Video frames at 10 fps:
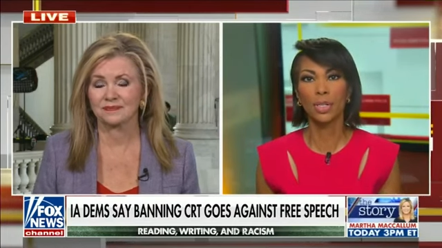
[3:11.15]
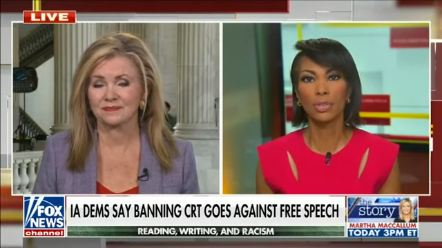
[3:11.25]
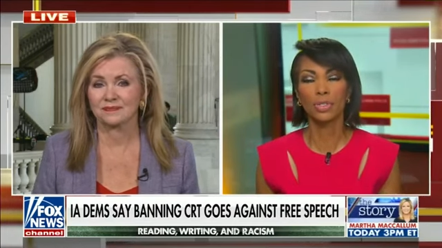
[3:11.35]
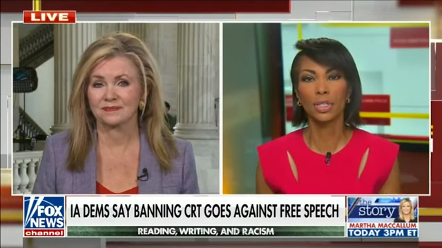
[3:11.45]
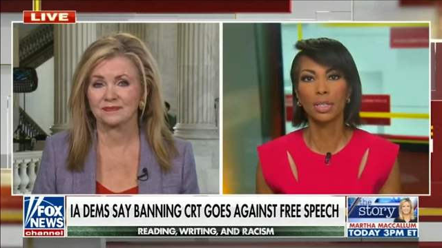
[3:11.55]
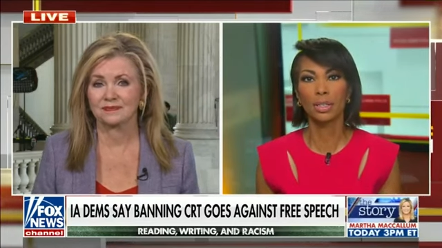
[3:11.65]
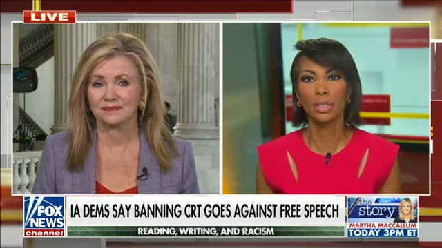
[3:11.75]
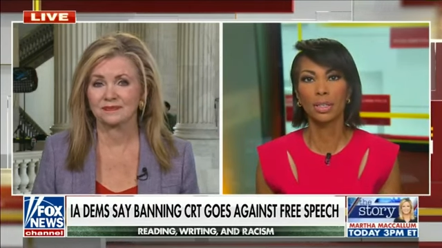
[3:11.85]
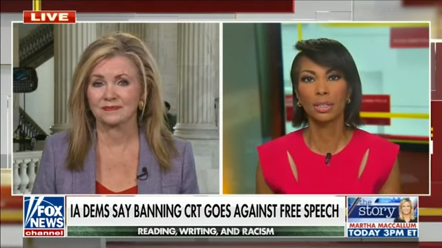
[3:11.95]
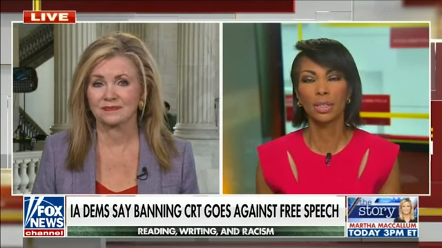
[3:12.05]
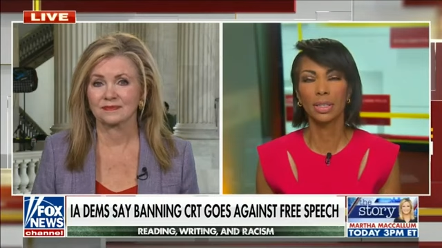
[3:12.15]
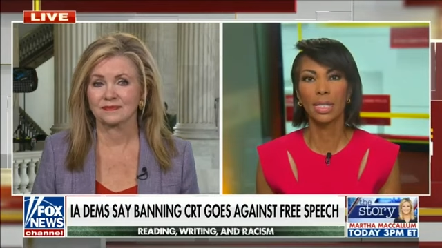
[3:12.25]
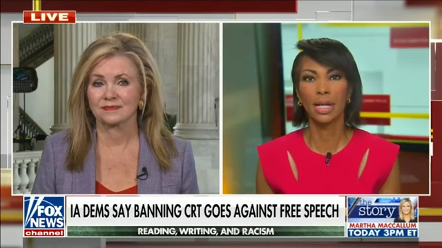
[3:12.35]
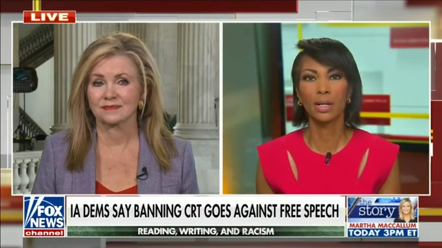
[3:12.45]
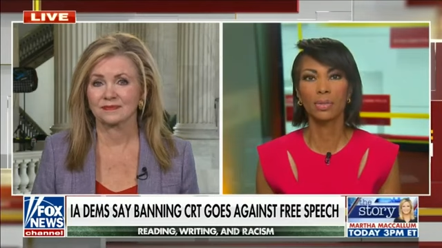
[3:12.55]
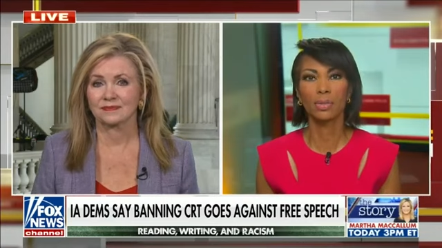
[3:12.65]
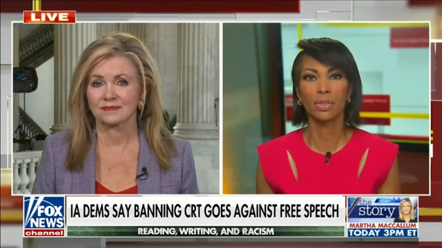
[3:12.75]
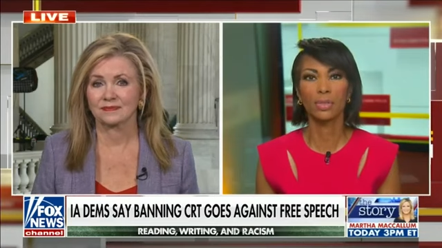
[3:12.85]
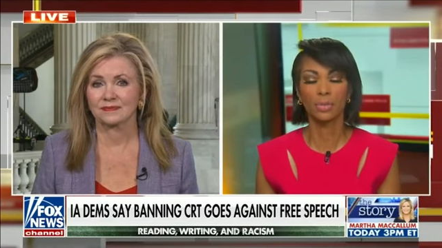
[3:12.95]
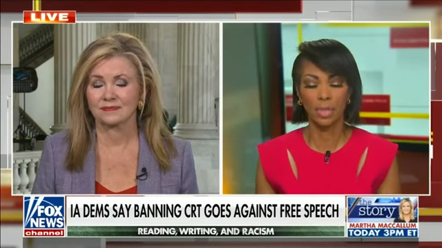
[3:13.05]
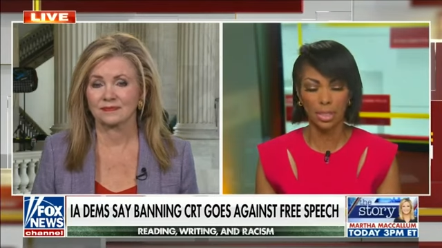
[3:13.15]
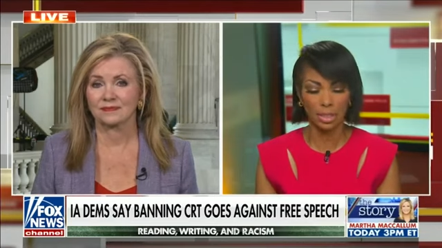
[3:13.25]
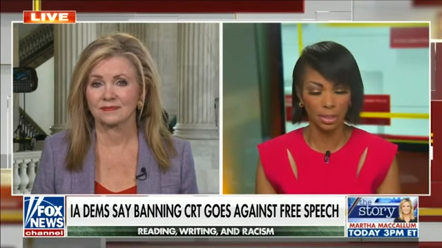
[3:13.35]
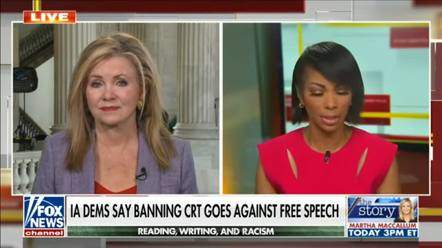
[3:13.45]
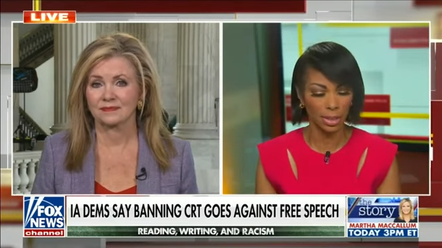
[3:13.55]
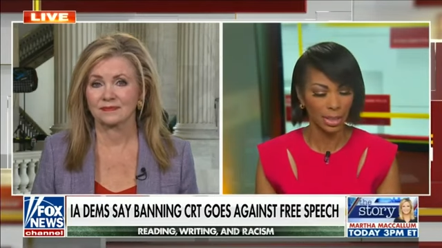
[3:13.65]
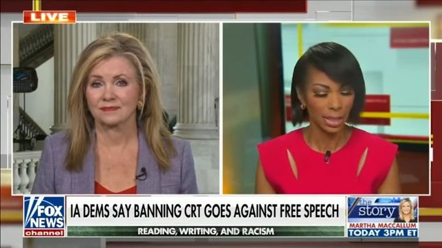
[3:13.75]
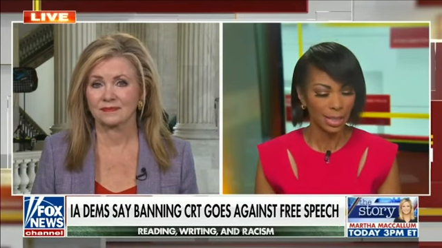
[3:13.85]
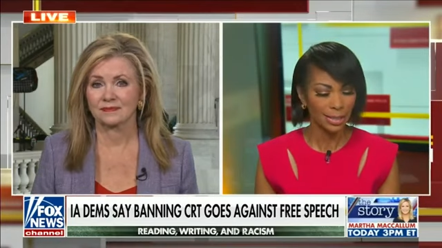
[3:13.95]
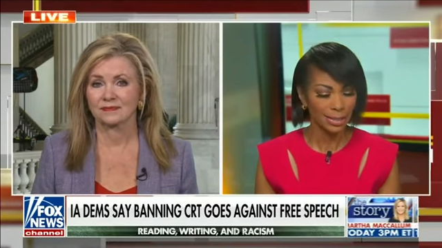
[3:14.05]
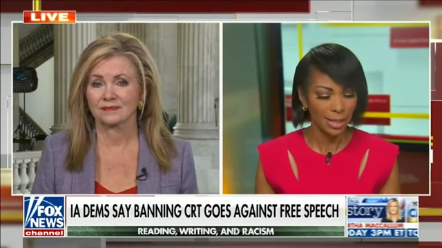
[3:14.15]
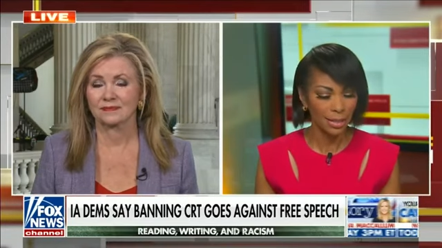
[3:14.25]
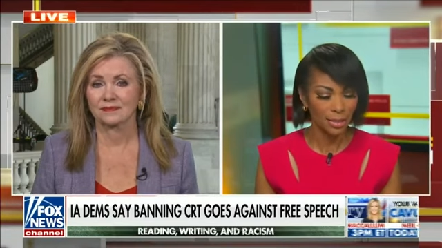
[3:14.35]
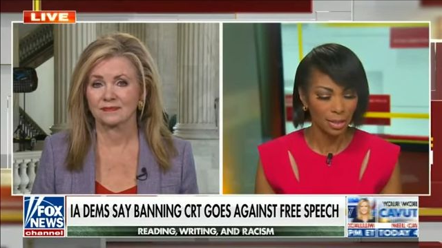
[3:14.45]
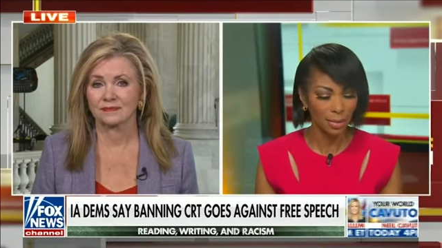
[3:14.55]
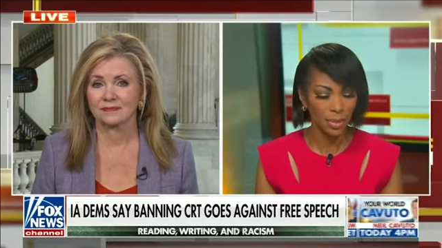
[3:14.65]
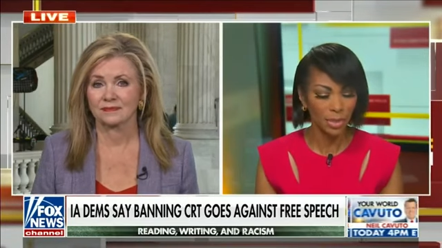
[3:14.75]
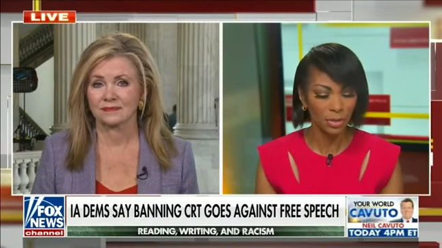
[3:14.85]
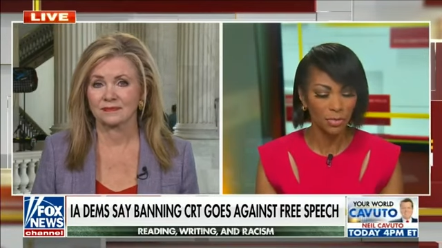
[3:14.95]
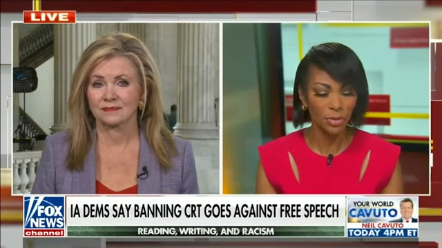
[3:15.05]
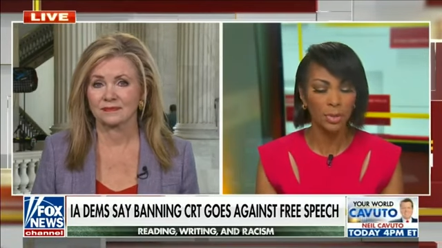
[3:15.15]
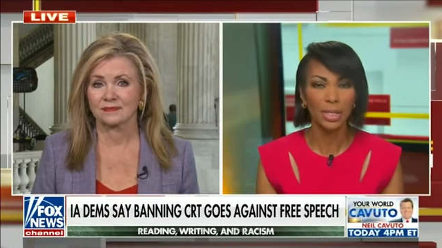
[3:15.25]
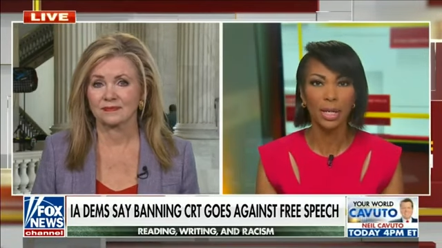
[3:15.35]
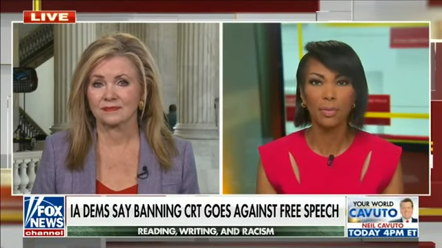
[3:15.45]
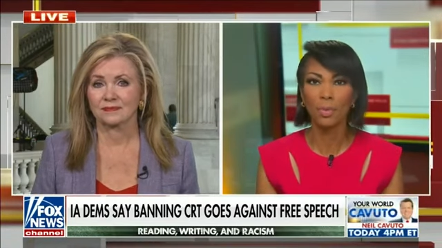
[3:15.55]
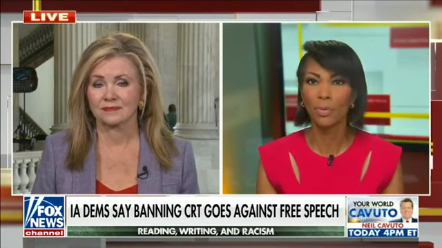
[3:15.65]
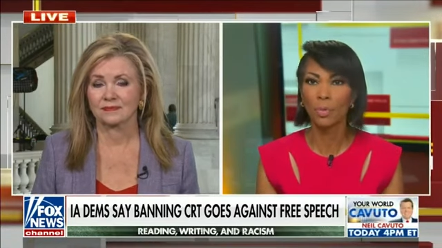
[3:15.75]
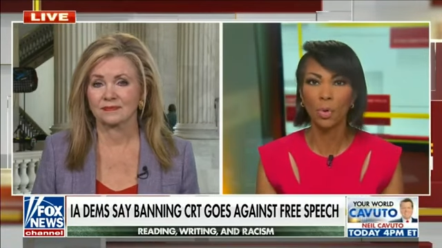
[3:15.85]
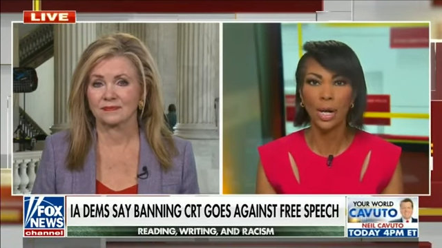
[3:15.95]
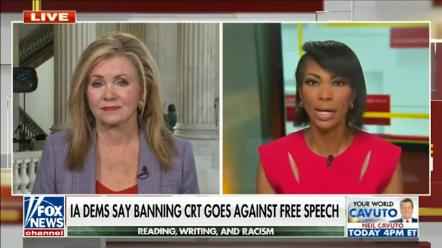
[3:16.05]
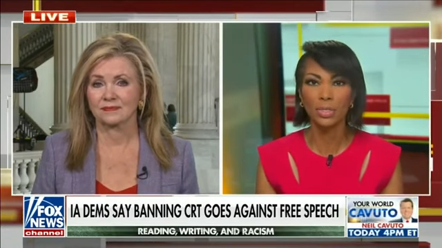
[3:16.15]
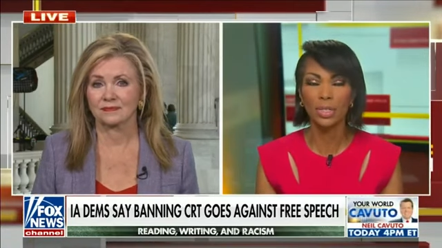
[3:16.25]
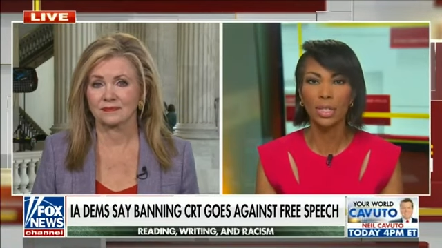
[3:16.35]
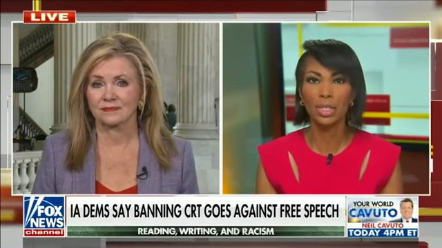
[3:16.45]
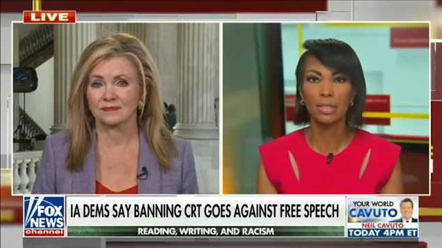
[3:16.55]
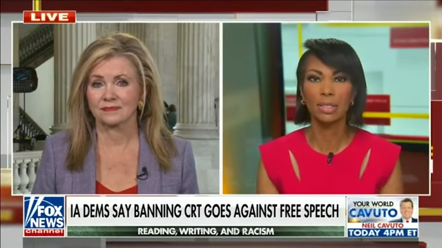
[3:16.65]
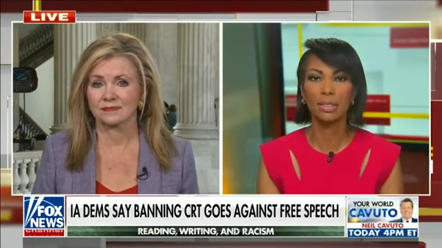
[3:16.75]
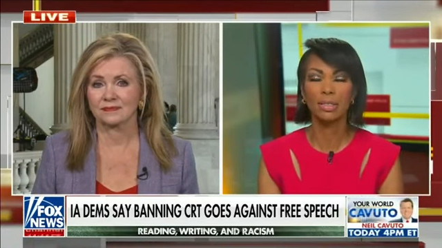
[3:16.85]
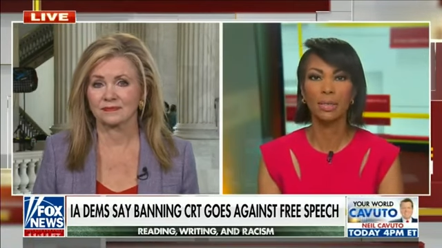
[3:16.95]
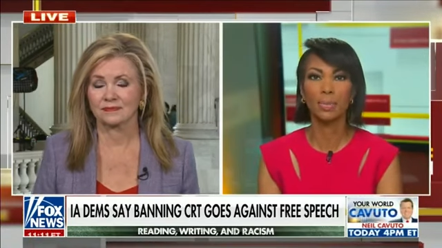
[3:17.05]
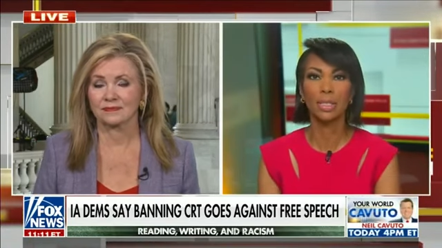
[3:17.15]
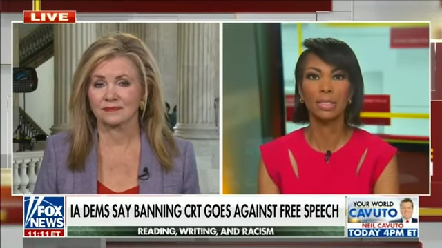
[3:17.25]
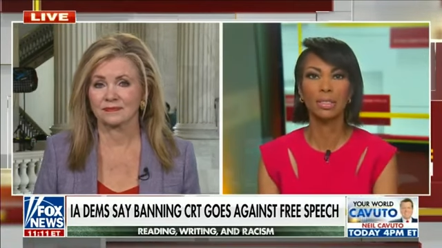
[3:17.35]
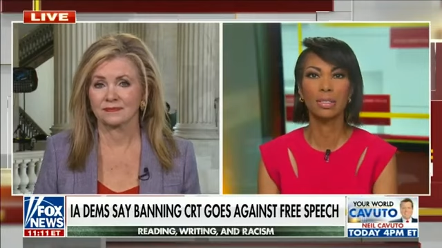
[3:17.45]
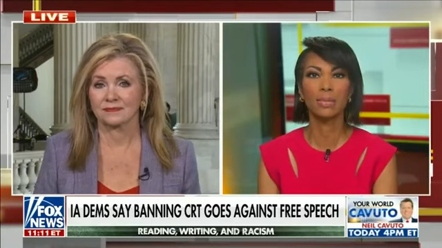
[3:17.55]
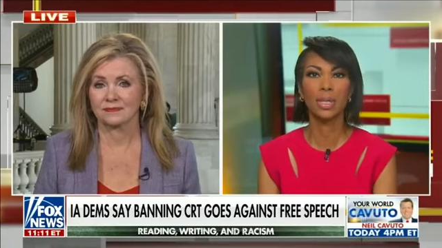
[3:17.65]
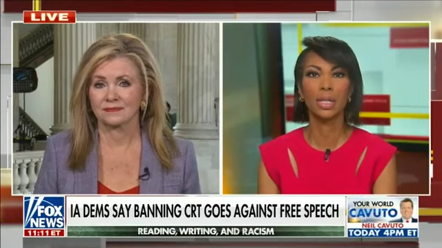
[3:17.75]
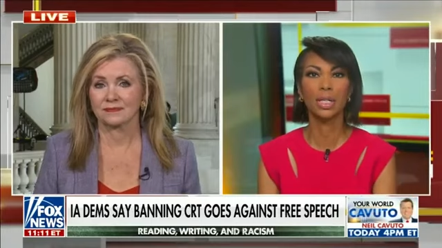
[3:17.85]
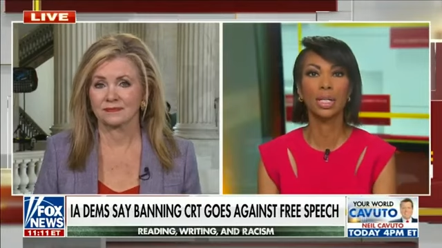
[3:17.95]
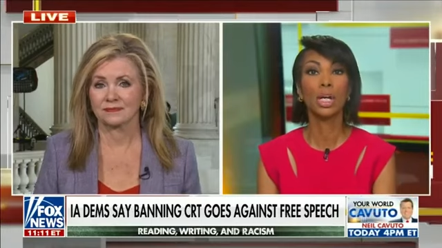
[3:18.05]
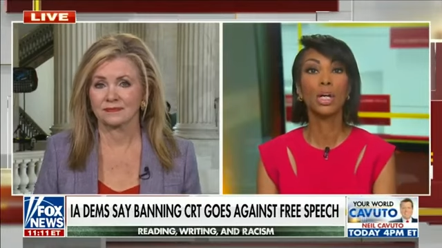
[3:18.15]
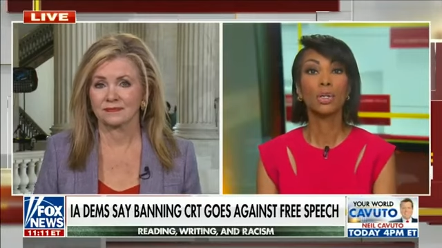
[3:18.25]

Speaker 1: Fauci on the Hill and now critical race theory, as that is coming into view today with more action against it in some places in America.